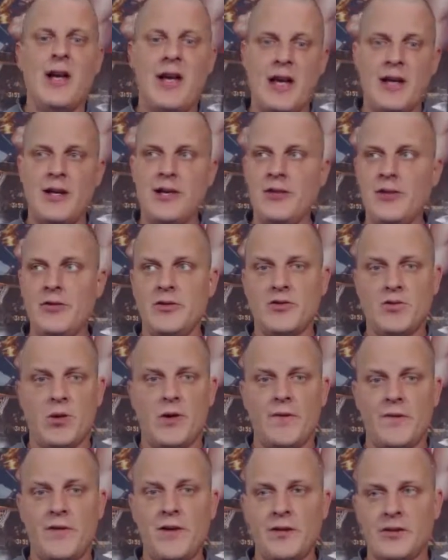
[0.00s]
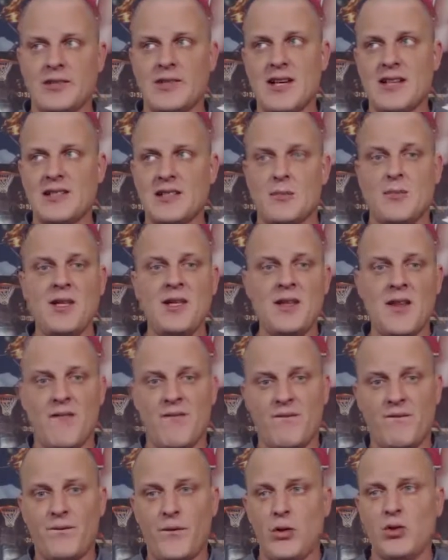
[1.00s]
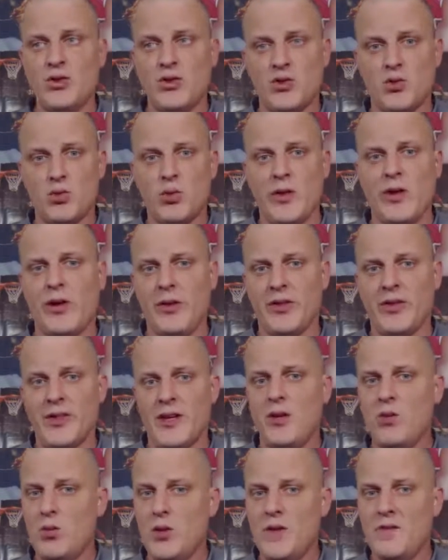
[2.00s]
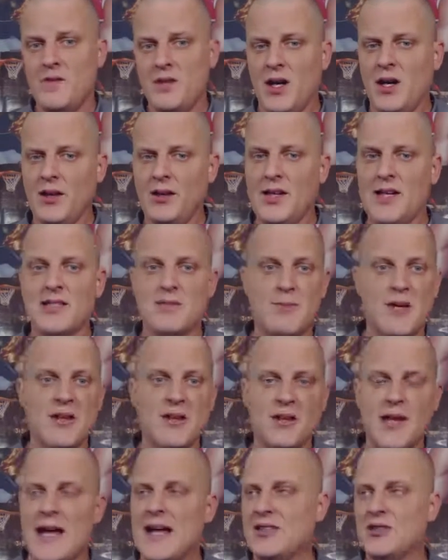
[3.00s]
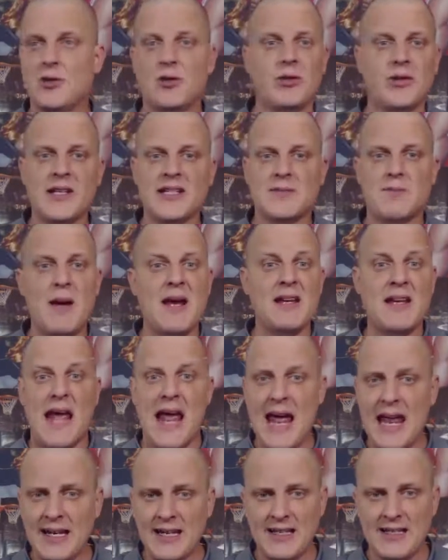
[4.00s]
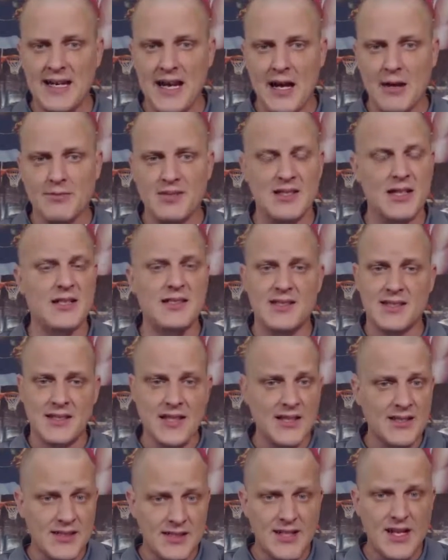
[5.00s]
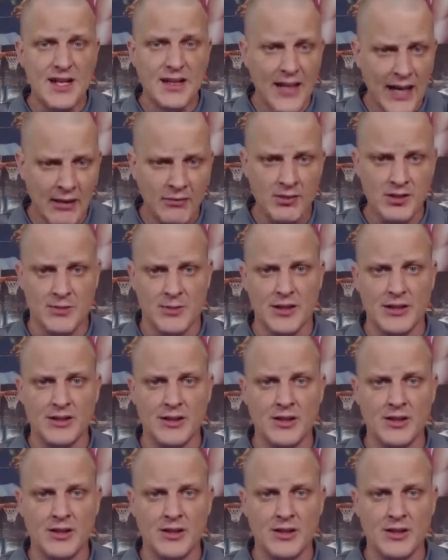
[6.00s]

And here's what feels like to me the first real thing we've done that's been logical, that's made any damn sense since the announcement.